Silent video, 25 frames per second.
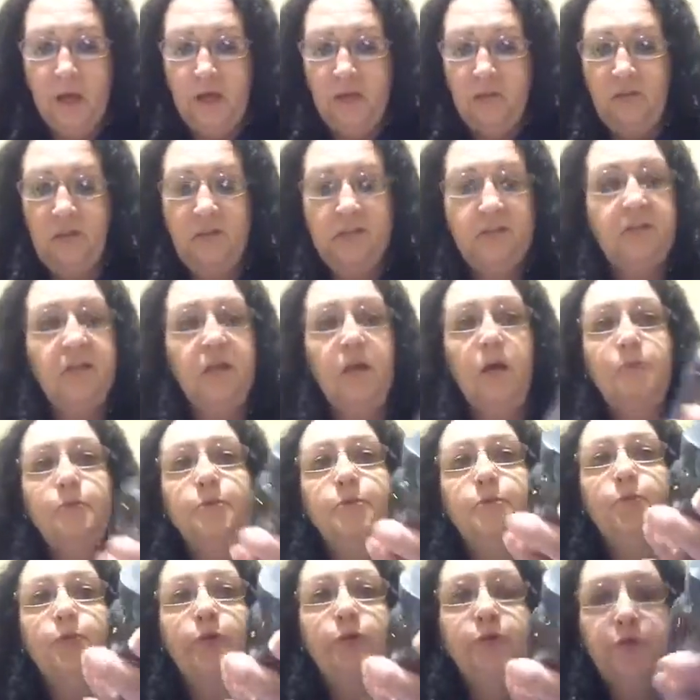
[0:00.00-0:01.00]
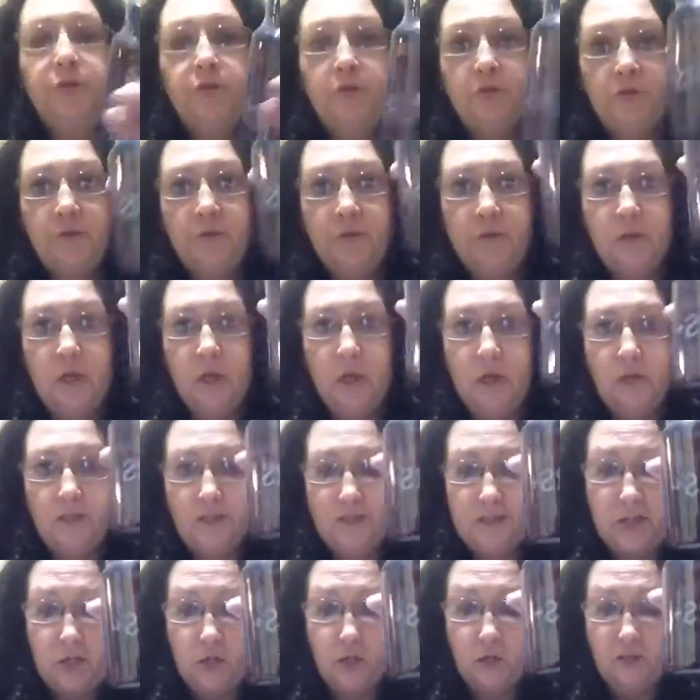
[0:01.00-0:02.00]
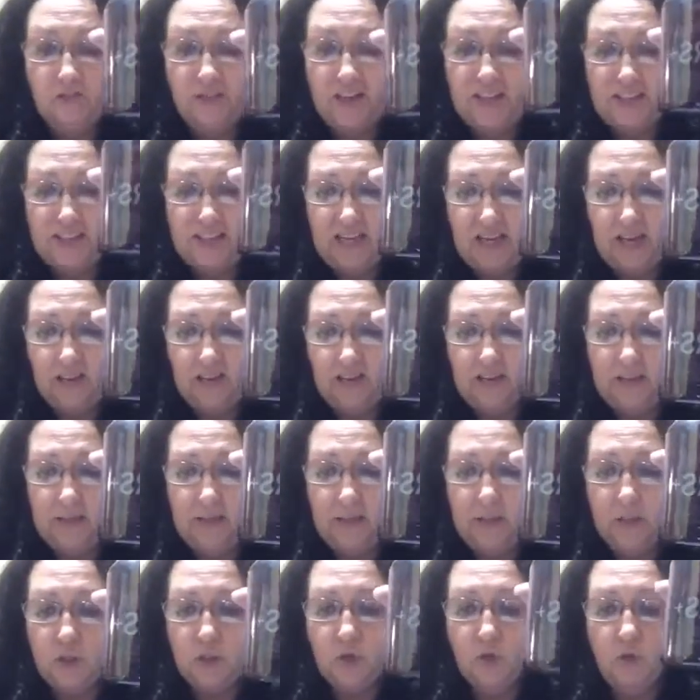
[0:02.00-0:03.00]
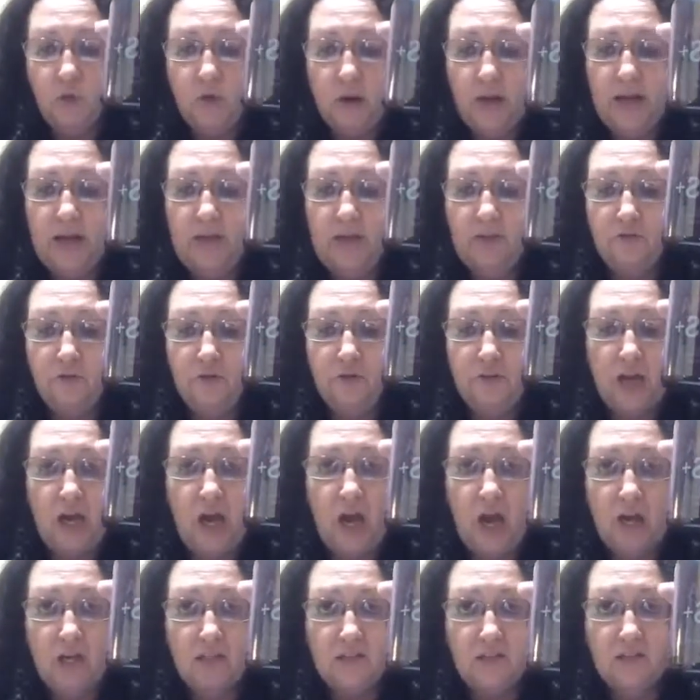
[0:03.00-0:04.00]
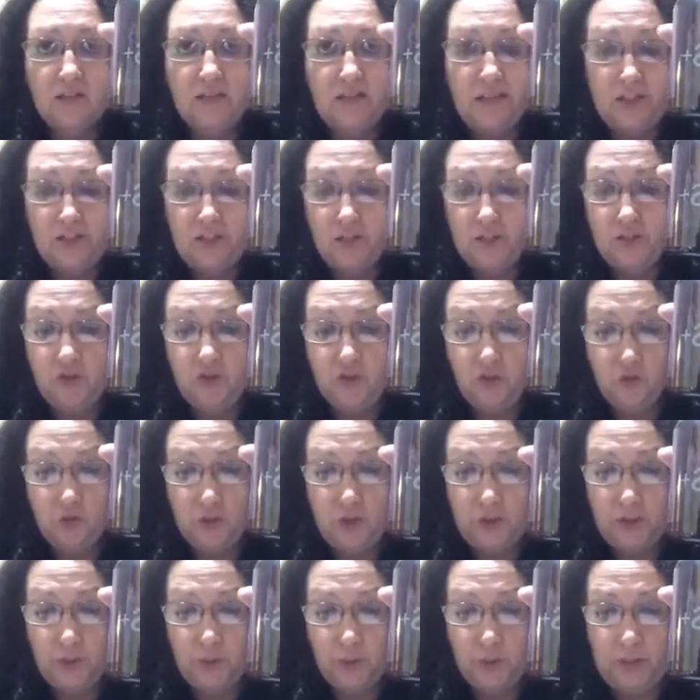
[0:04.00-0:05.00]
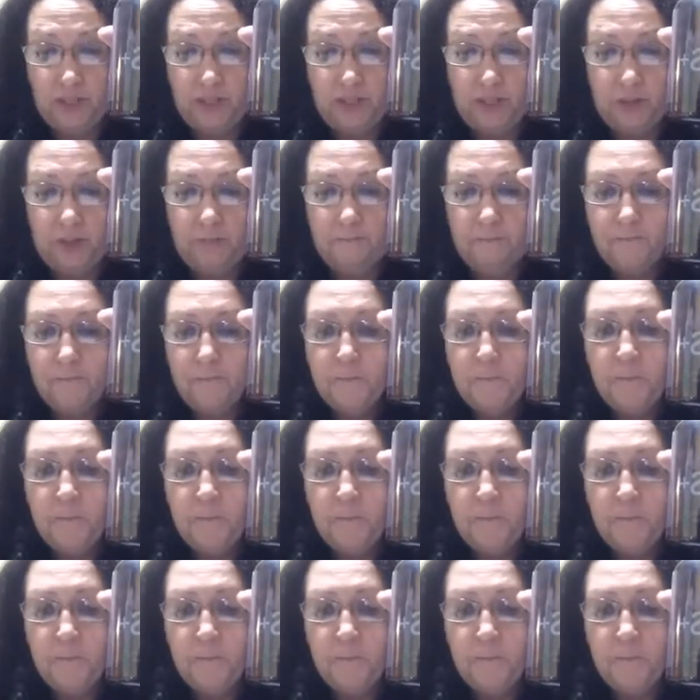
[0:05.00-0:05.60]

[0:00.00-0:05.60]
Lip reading: This helps produce cellular vitality. It's great for that oxidative stress we get.